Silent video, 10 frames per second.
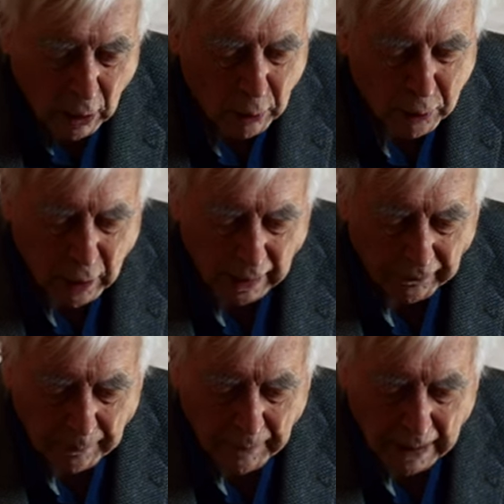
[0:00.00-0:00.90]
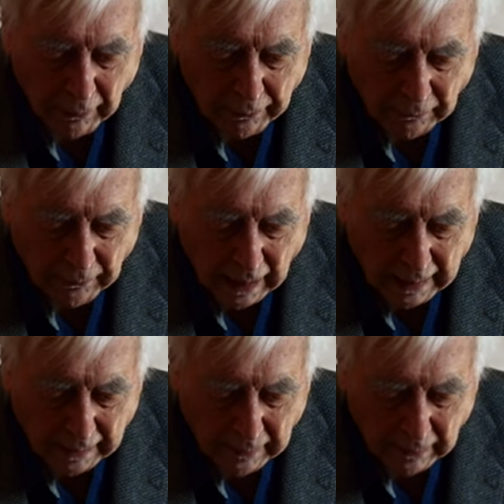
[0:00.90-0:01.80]
who shut the
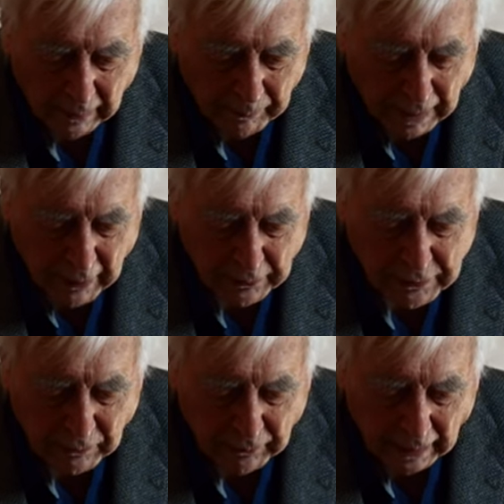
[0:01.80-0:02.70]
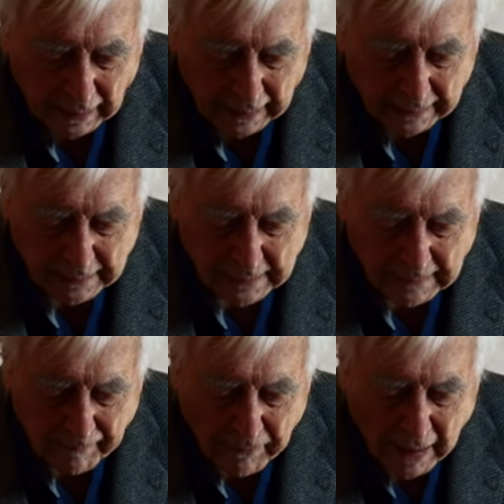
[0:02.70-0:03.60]
mouths of lions,
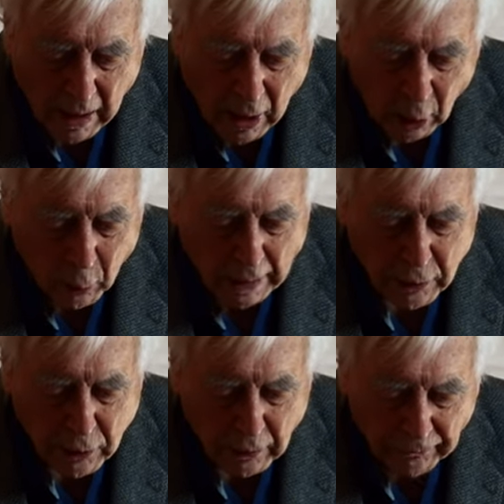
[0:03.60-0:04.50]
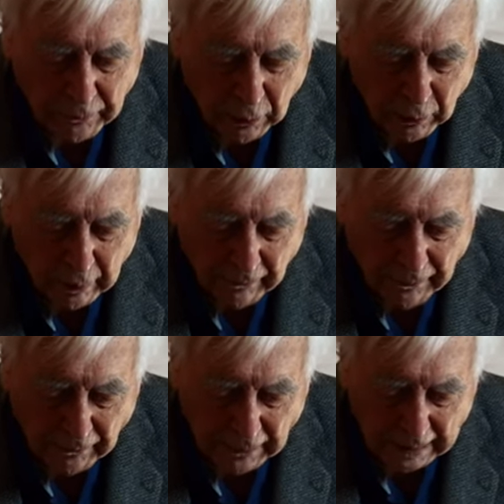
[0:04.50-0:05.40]
quenched the fury of
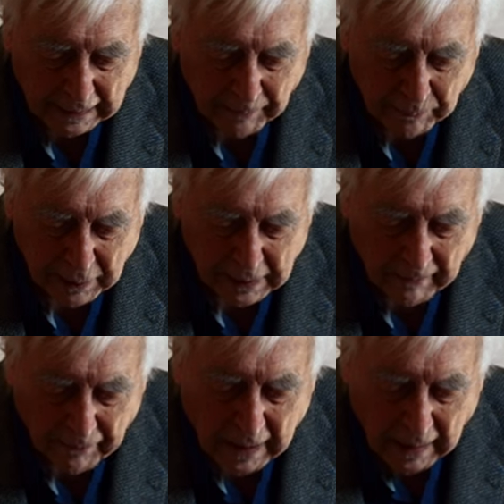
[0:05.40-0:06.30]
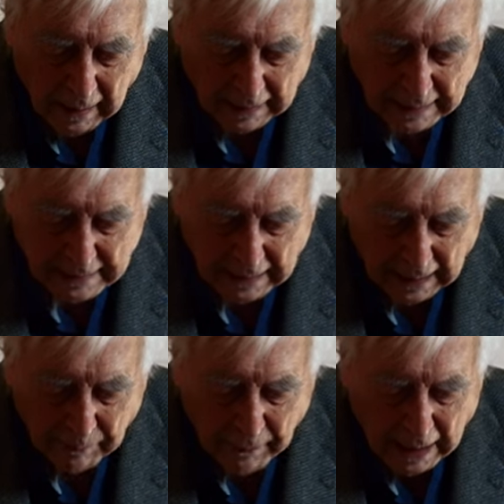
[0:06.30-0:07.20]
the flames, and
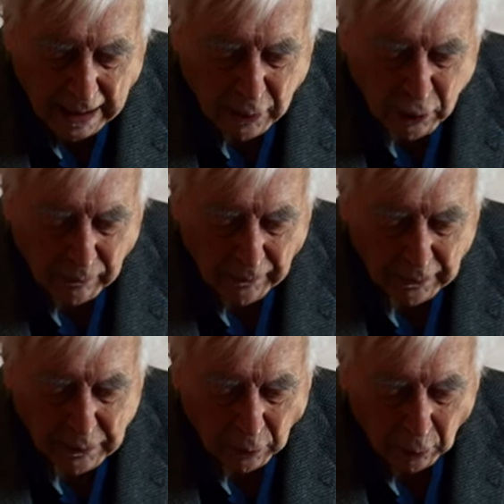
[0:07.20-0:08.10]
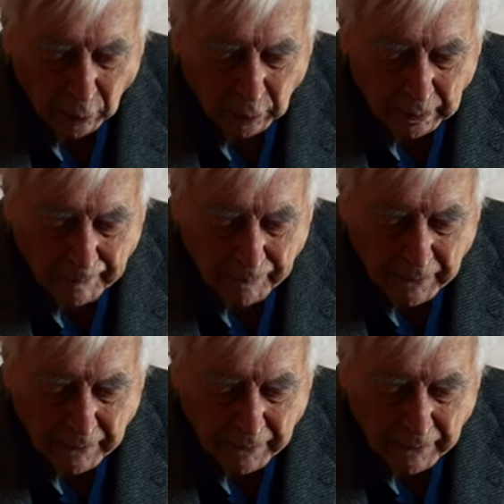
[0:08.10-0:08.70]
escaped the edge of the sword,